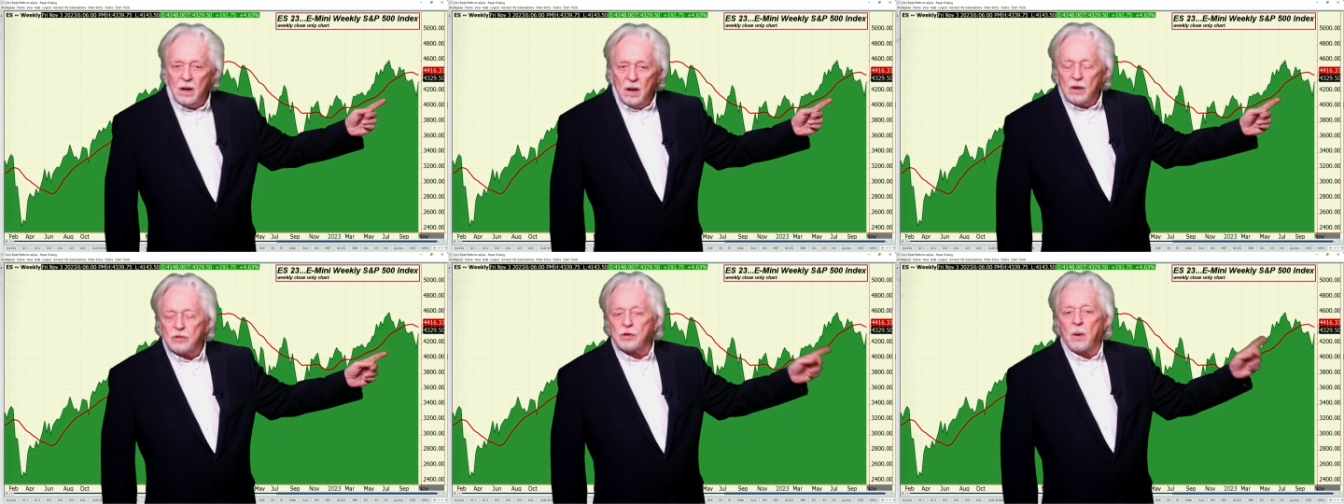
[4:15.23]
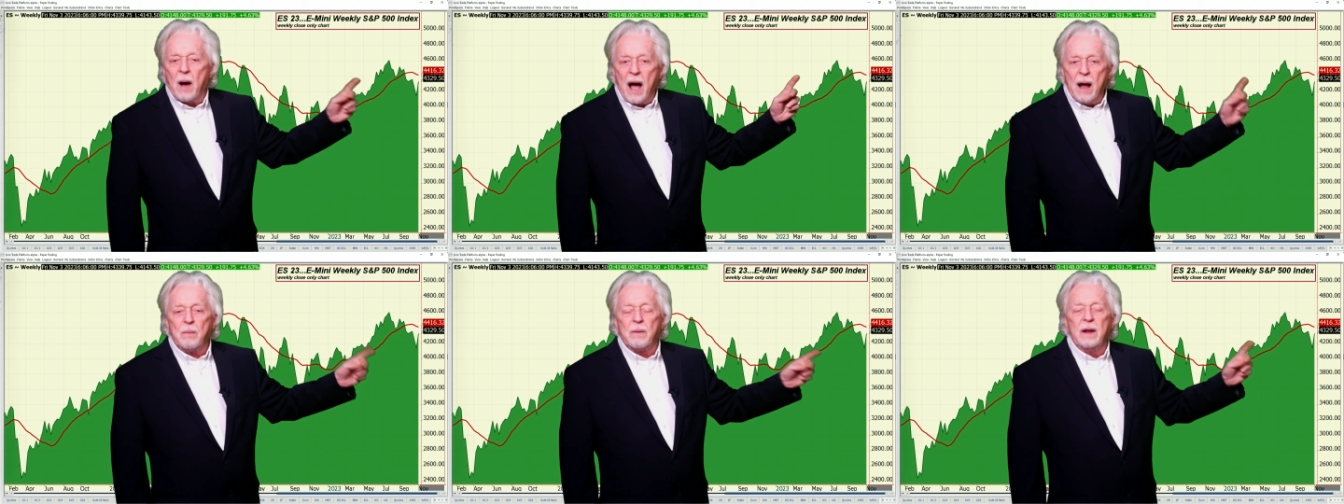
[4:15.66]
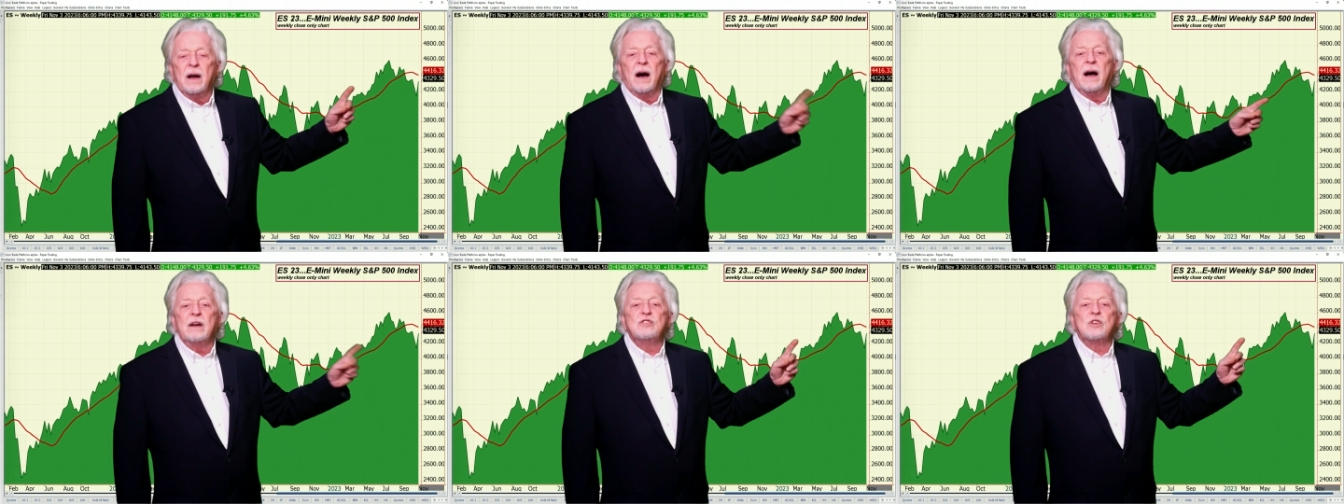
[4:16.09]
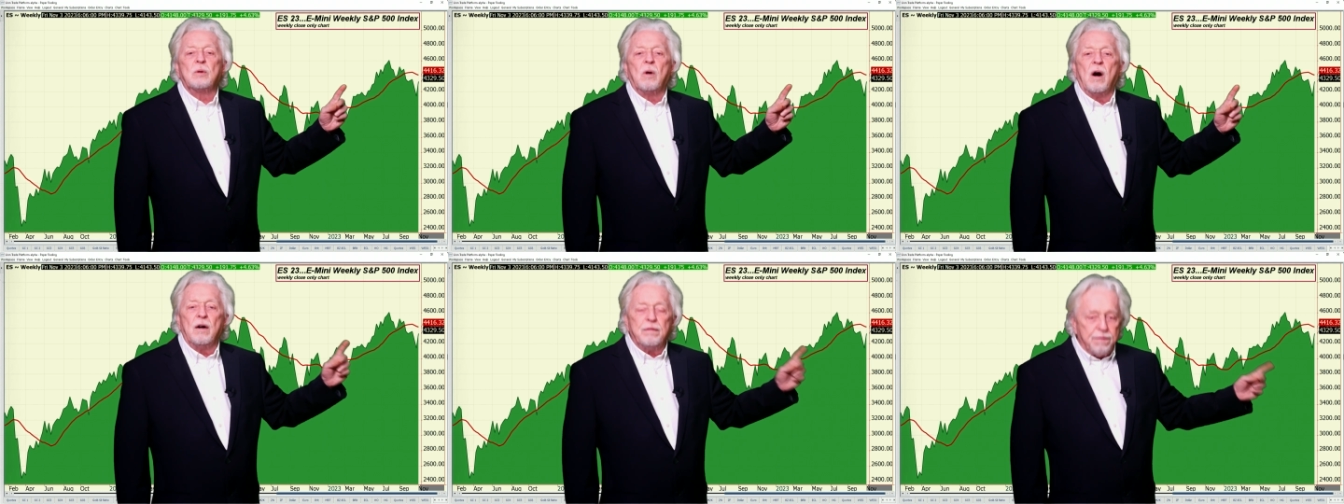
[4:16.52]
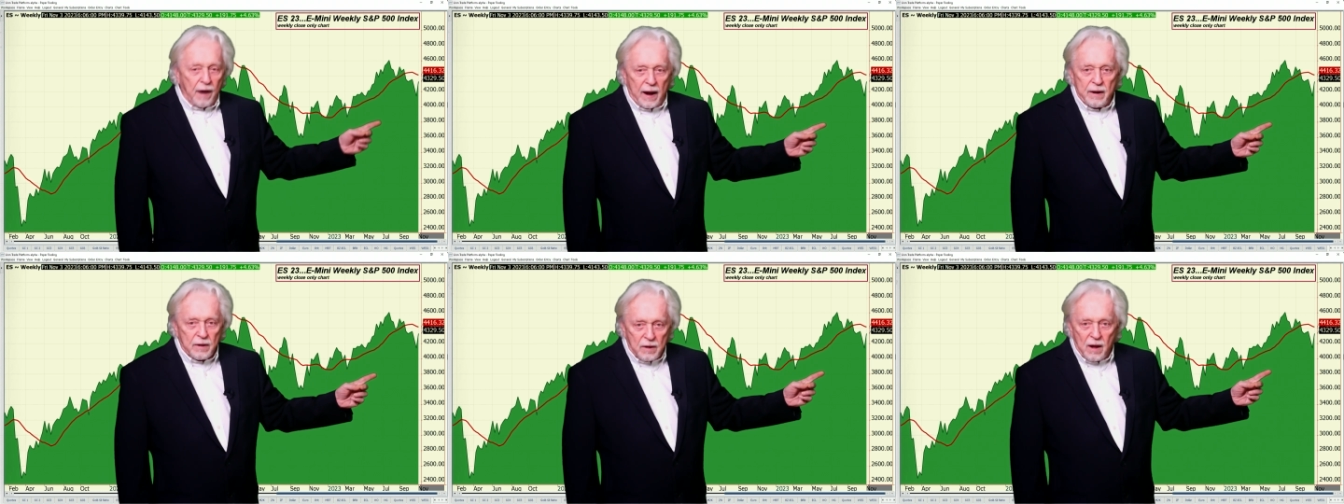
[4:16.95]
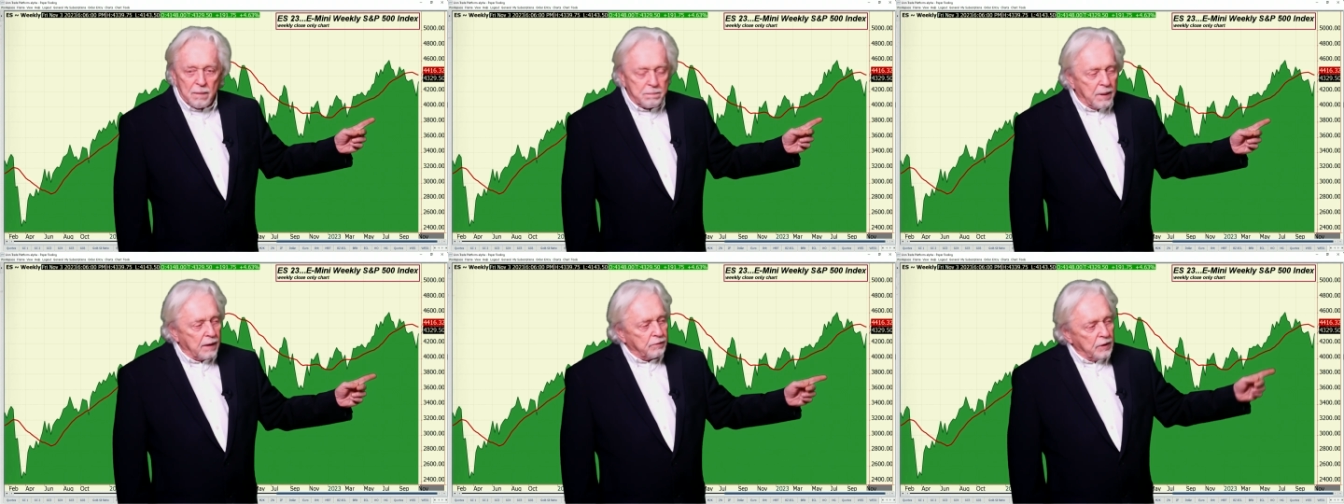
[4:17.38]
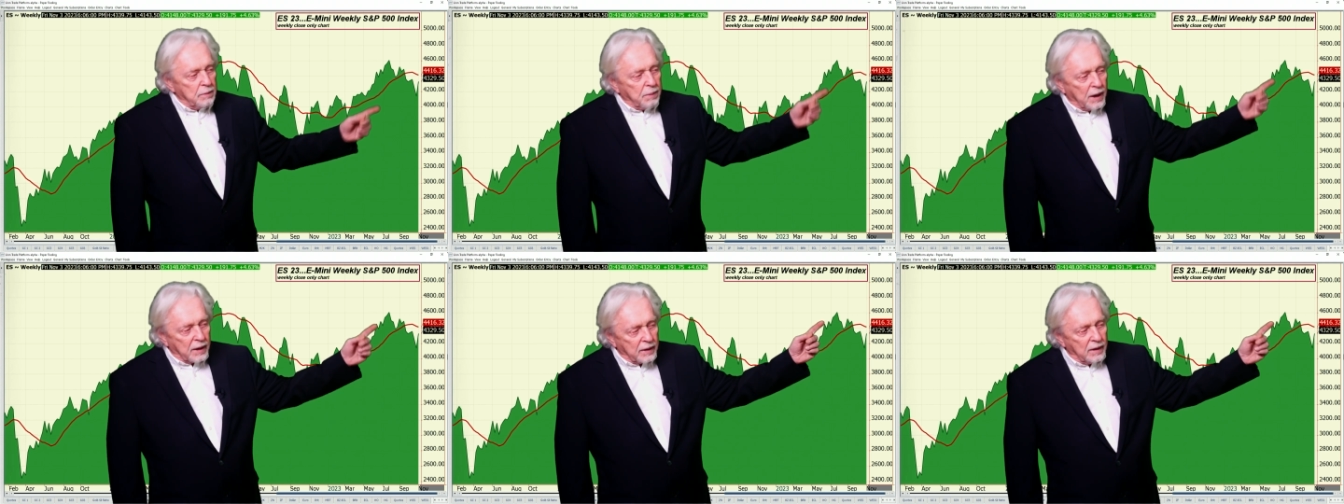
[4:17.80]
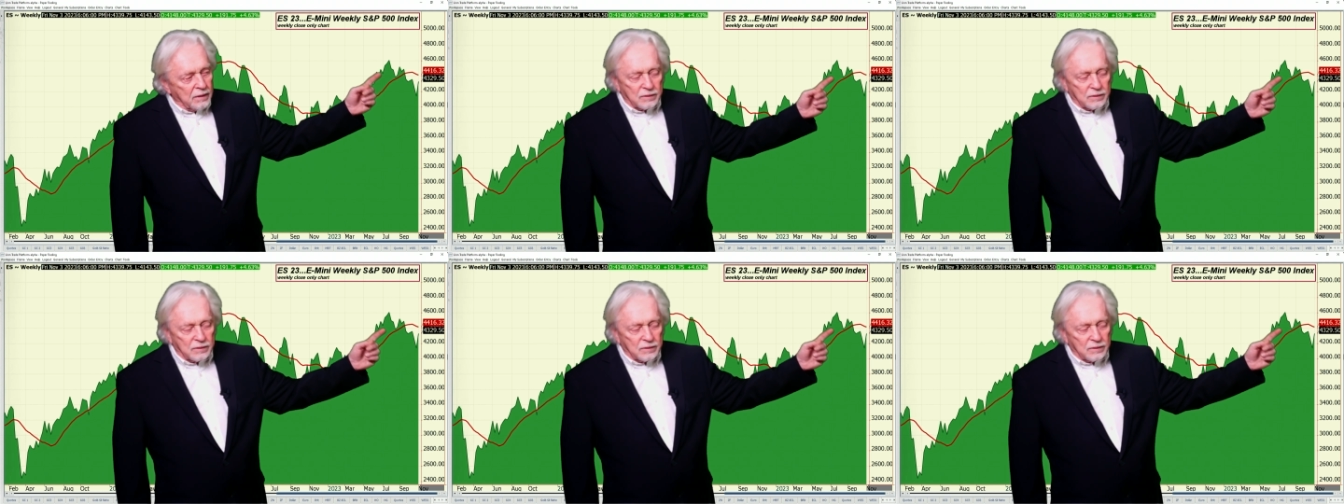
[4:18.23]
So I realize you're all fired up, everybody.